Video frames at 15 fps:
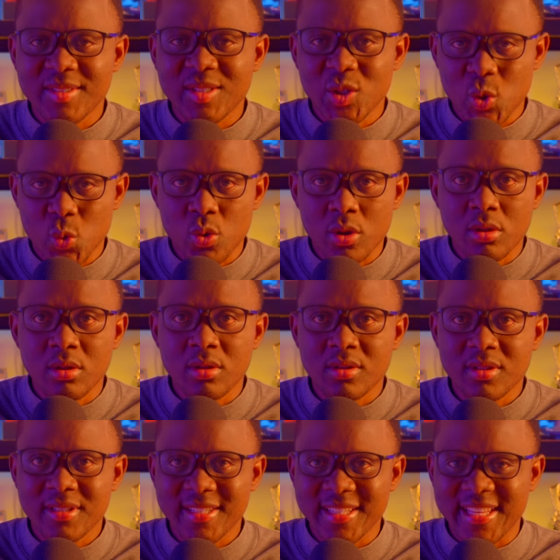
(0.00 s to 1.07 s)
You will
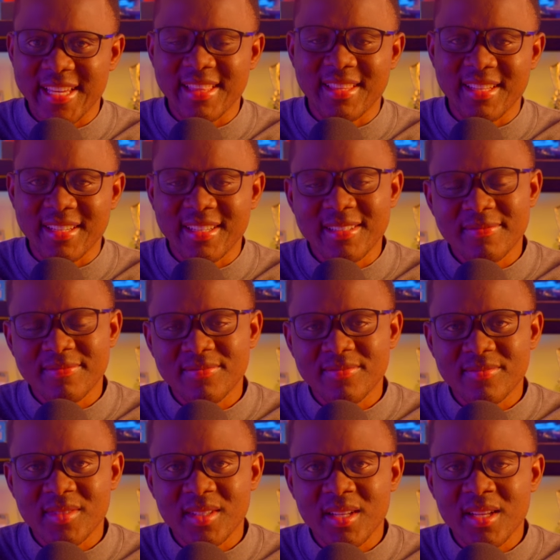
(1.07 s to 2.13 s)
get there.
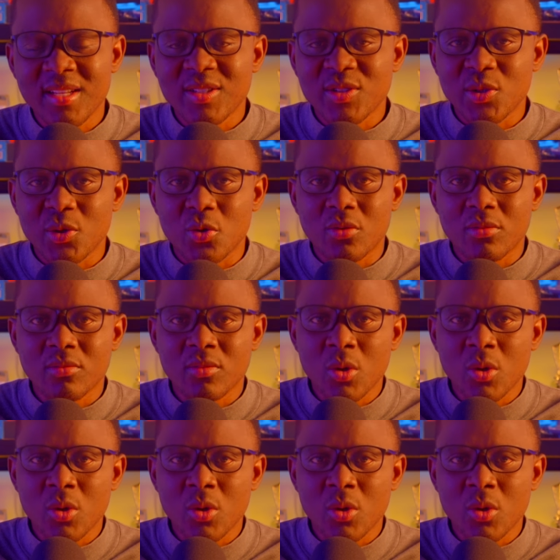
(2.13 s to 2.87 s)
So,